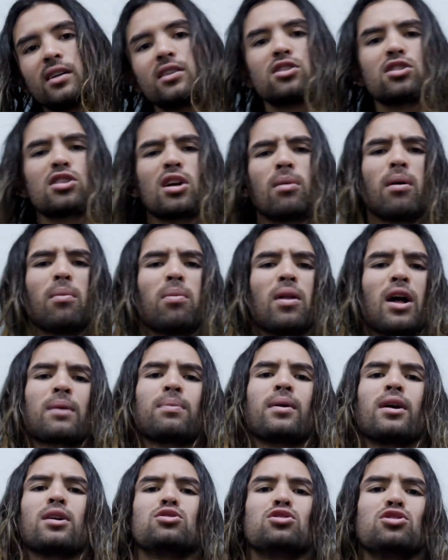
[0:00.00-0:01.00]
Just got my black
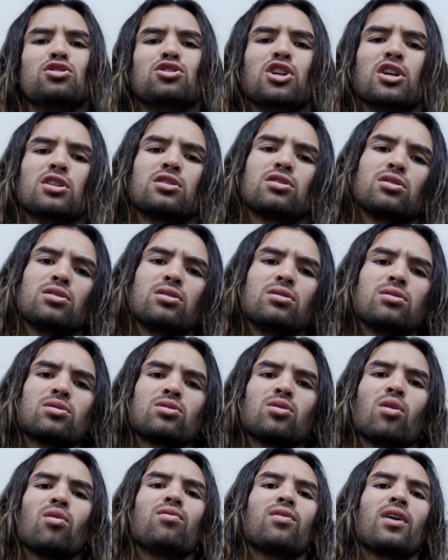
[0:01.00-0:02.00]
belt jiu-jitsu,
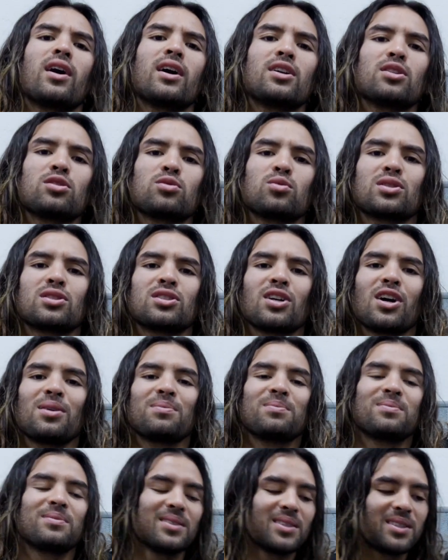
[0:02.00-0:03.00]
soul fighters, what's up?